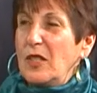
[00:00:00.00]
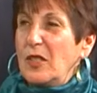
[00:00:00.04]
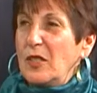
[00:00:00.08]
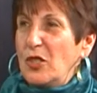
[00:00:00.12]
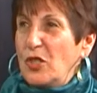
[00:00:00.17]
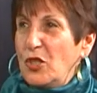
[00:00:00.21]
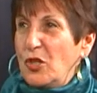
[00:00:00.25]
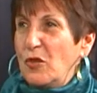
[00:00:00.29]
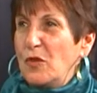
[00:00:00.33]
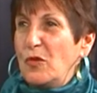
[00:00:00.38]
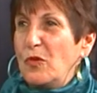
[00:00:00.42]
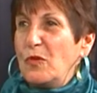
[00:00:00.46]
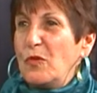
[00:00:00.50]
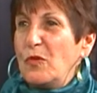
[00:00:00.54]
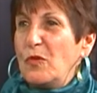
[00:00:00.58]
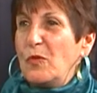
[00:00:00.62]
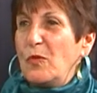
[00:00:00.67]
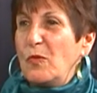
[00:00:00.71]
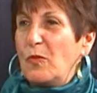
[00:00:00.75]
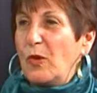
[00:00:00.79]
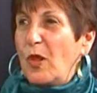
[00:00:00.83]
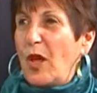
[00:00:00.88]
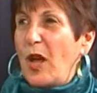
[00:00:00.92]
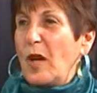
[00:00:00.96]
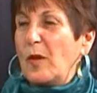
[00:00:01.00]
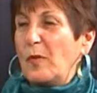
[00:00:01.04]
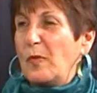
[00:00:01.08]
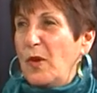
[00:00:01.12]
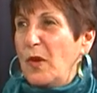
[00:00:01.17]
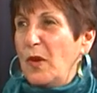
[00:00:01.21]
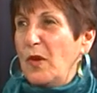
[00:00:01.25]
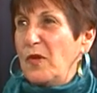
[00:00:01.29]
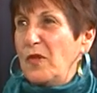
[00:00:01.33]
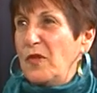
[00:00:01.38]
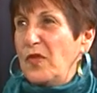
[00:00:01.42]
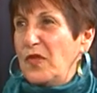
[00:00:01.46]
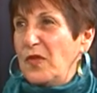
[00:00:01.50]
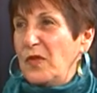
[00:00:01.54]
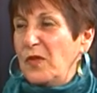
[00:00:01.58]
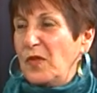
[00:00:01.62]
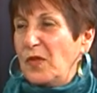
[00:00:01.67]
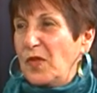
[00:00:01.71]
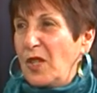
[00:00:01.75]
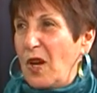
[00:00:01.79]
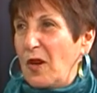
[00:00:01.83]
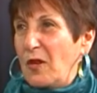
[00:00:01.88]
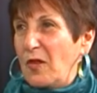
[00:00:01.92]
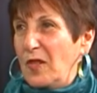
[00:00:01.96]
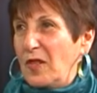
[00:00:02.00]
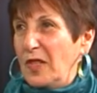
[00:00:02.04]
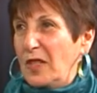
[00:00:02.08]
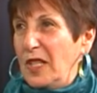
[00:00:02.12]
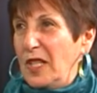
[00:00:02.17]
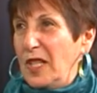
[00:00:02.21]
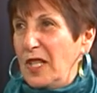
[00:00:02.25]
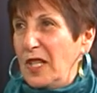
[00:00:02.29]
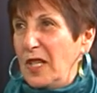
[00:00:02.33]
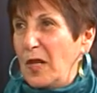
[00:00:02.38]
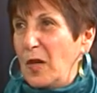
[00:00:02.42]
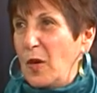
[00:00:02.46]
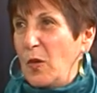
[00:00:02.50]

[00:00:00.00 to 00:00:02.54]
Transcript: 2 blog posts currently